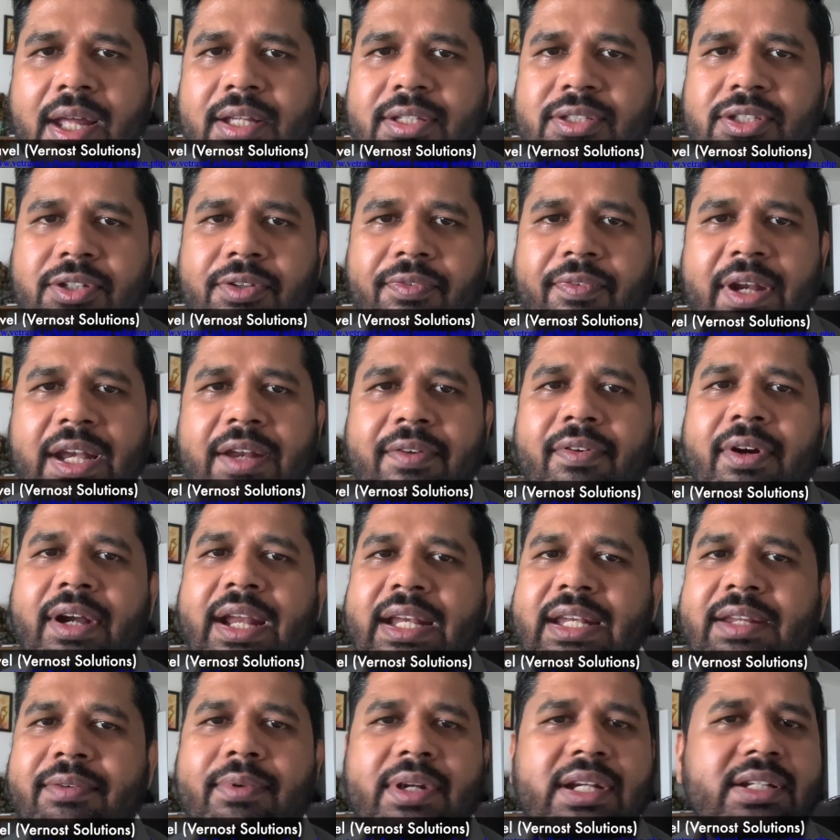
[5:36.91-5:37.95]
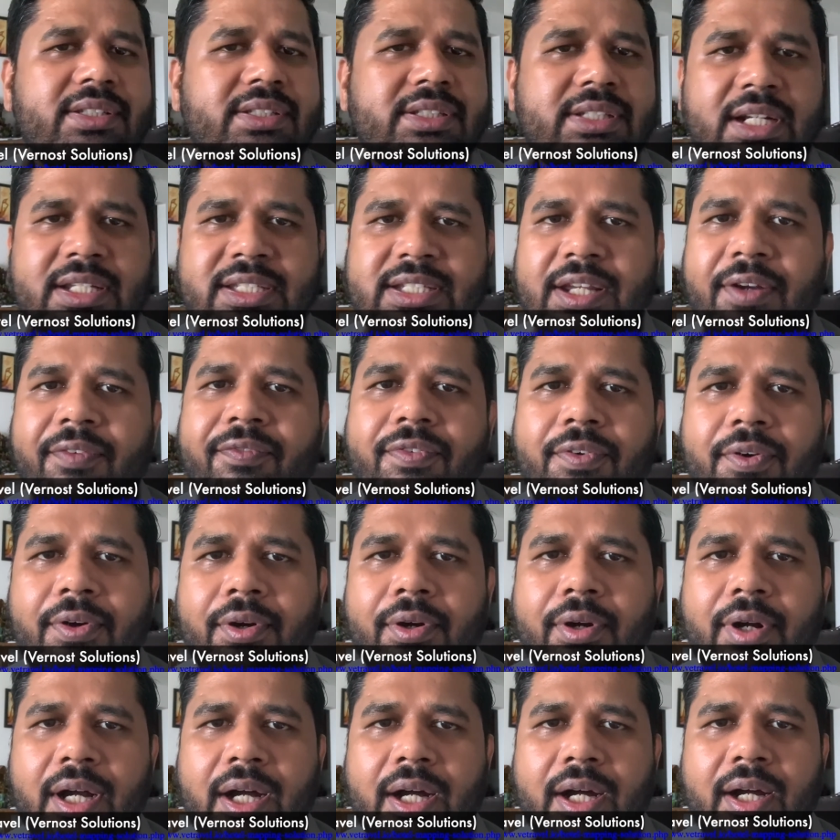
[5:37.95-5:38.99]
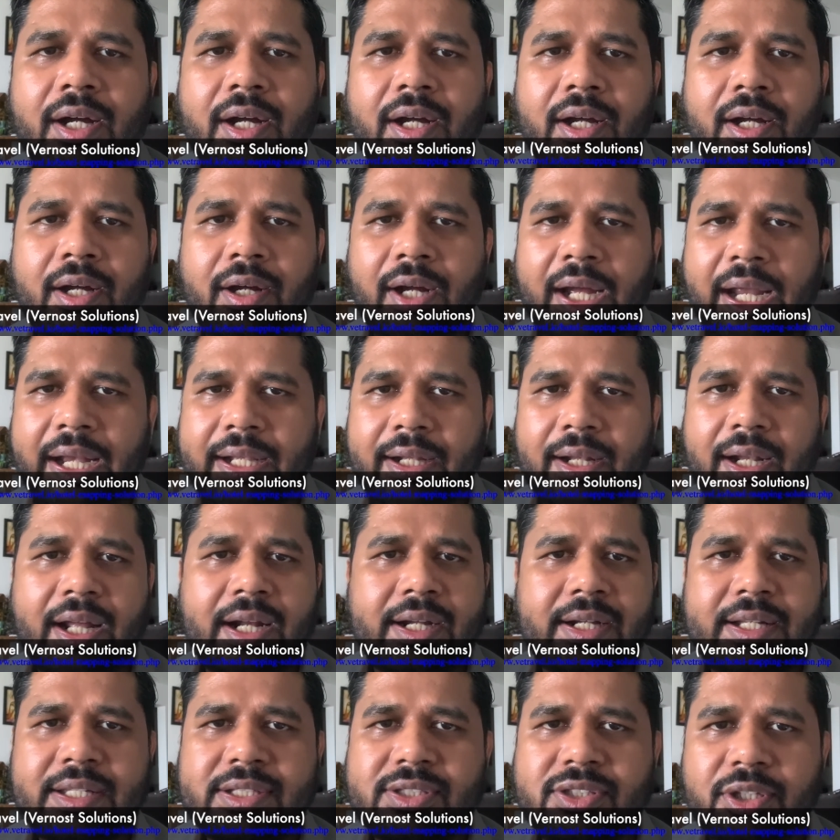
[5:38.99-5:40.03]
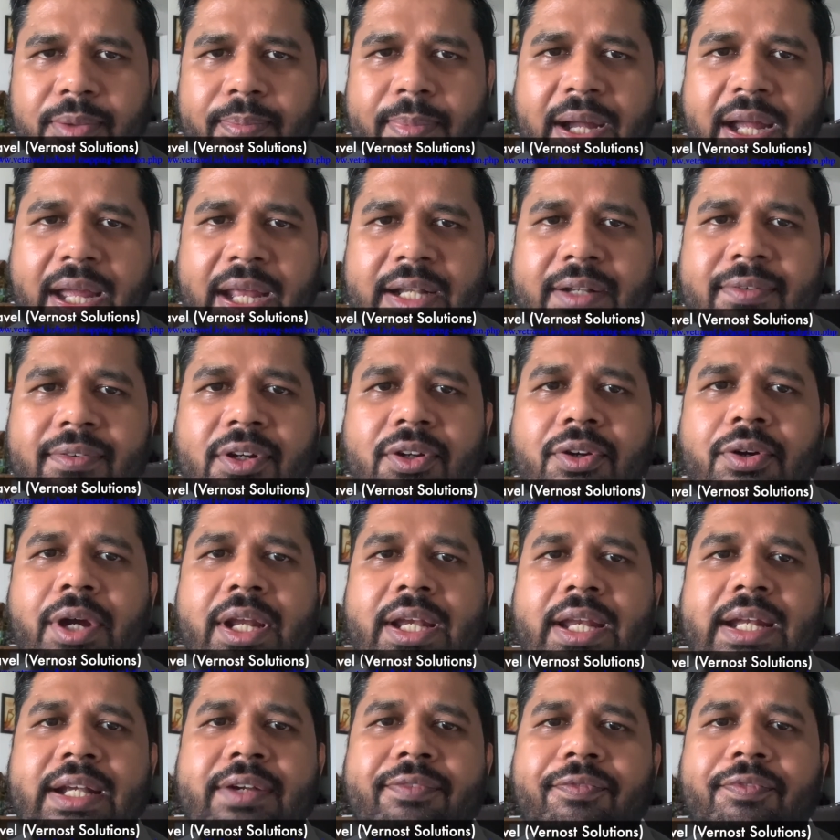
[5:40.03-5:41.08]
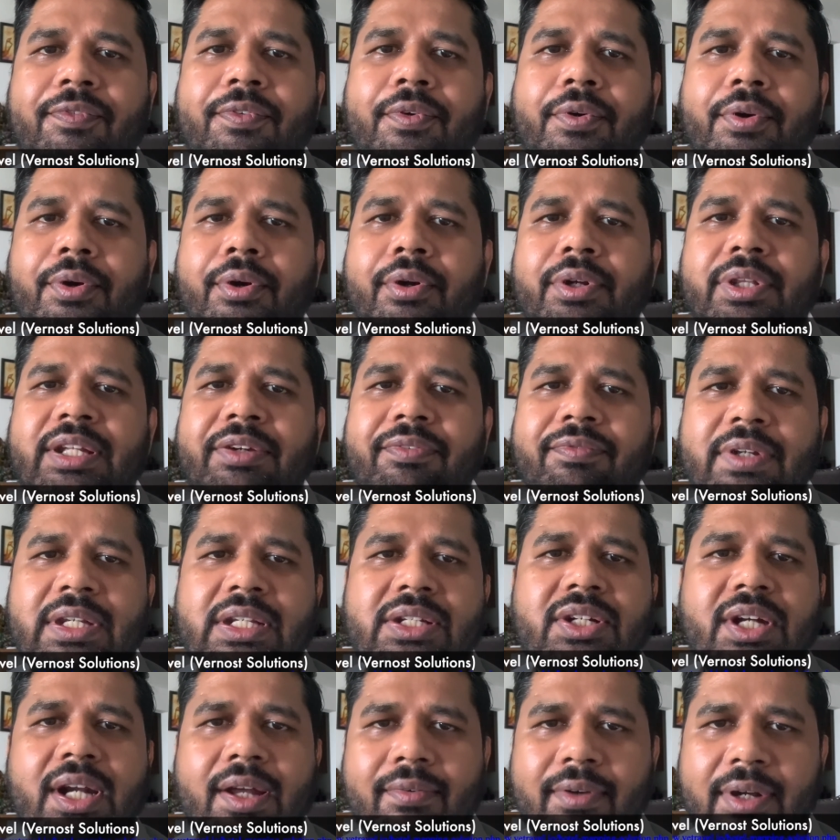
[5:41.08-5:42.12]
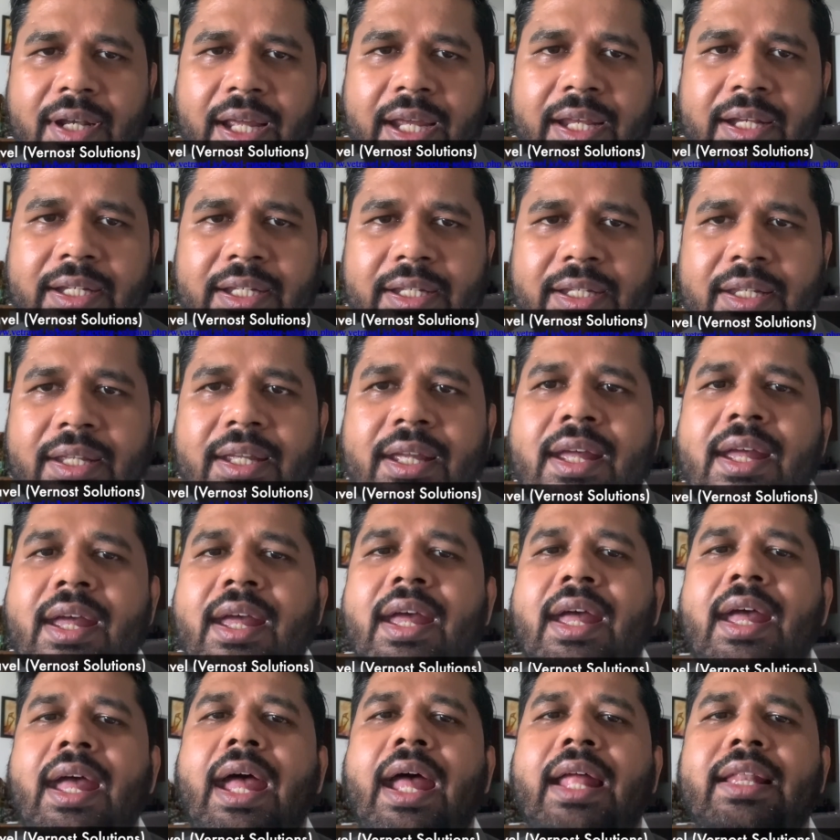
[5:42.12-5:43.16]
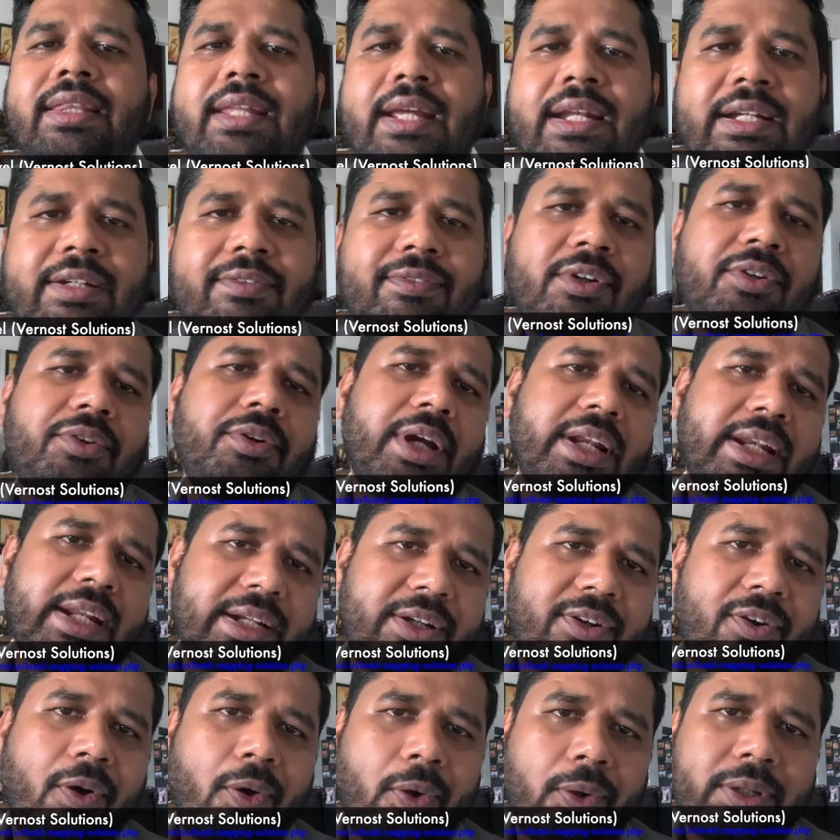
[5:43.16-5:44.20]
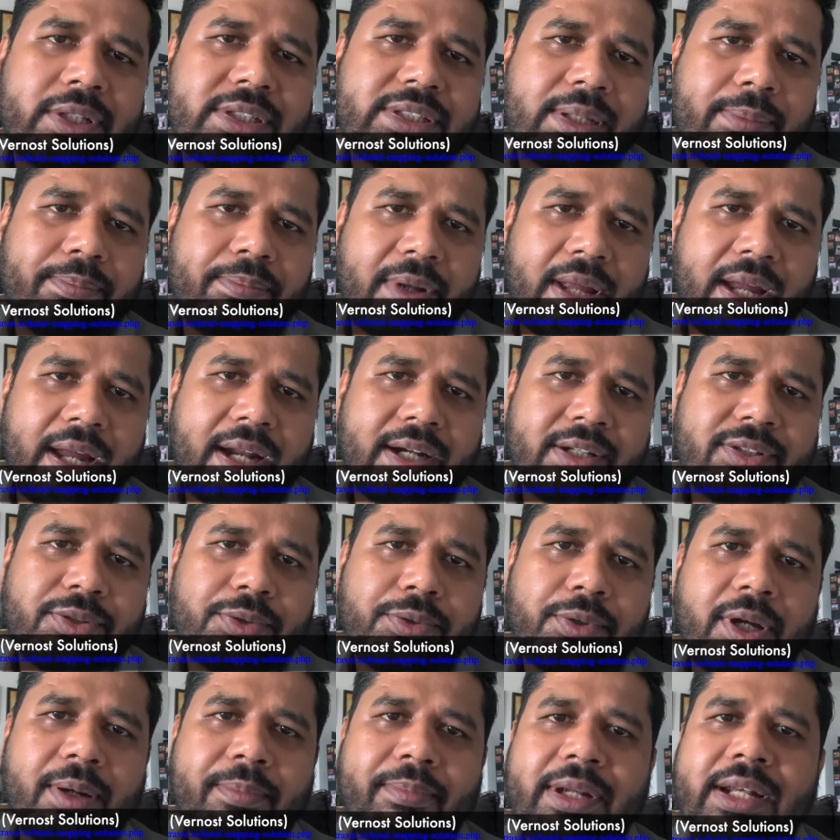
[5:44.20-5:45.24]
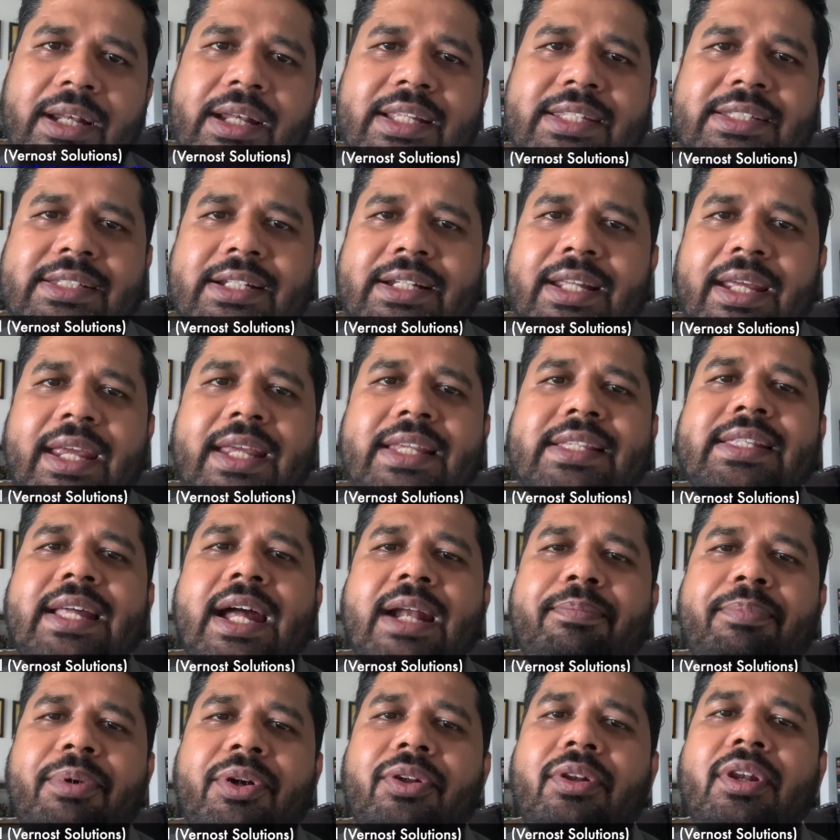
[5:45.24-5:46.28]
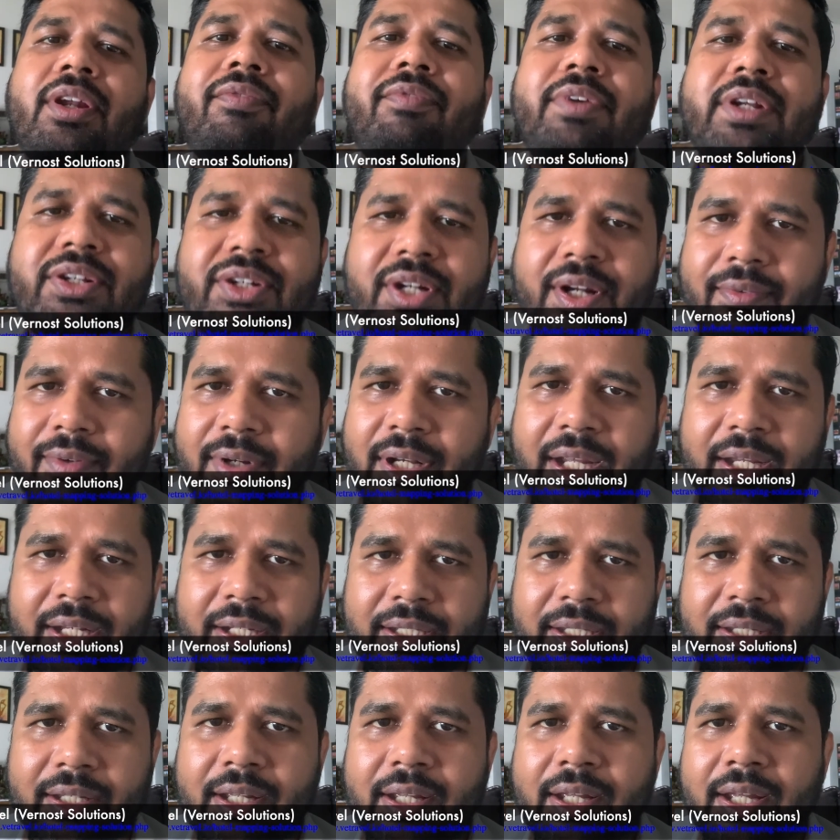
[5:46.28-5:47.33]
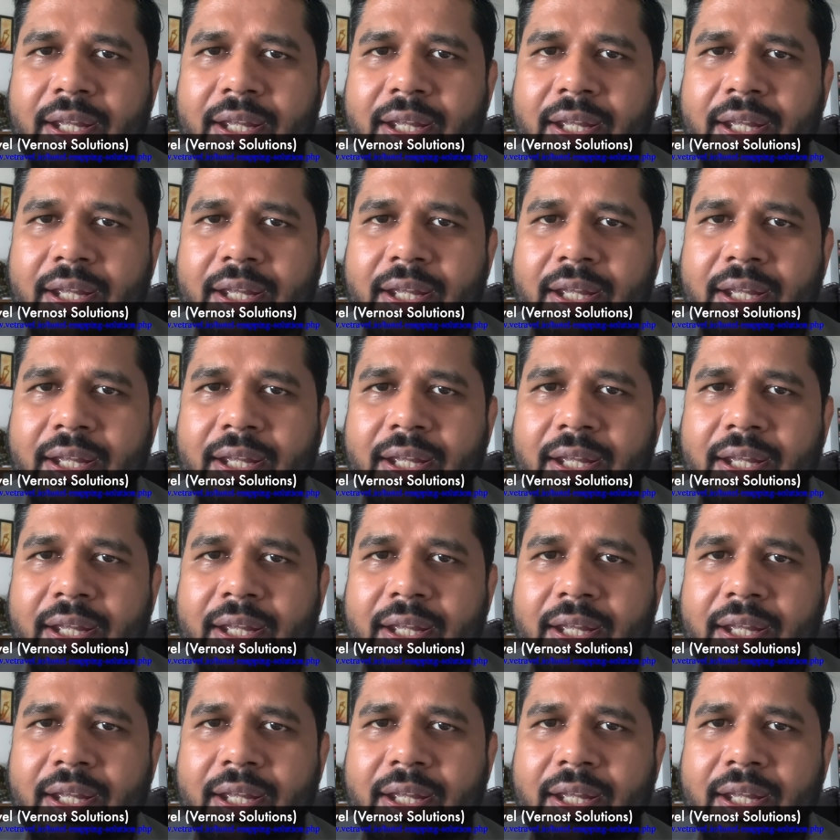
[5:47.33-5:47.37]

So whenever anyone searching for uh, Atlantis Dubai, it will go and hit for the V Travel ID, and then it will go and hit all the suppliers who are being listed against that particular V Travel ID.